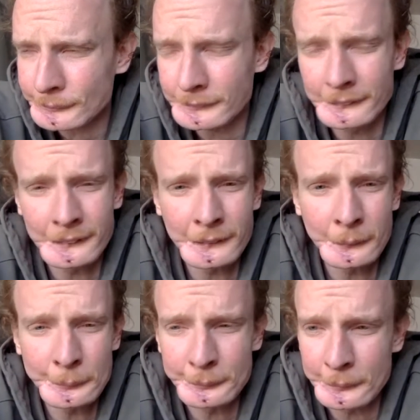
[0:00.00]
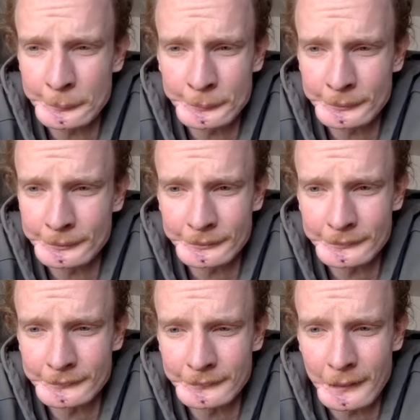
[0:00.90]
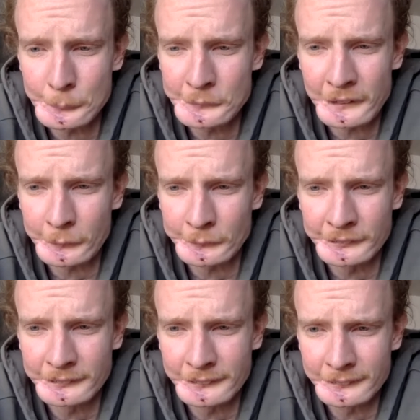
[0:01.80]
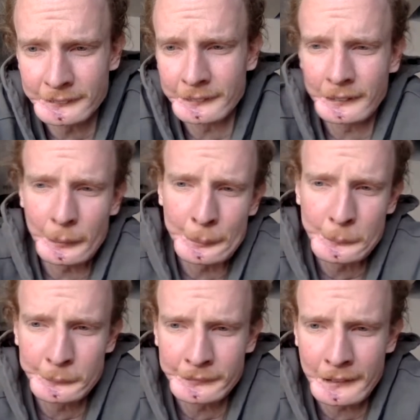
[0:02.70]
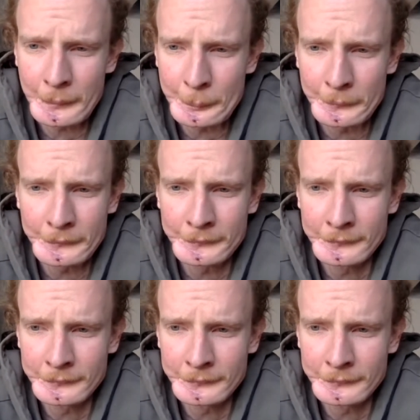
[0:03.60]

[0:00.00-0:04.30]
yeah, I wish I could help you with that, but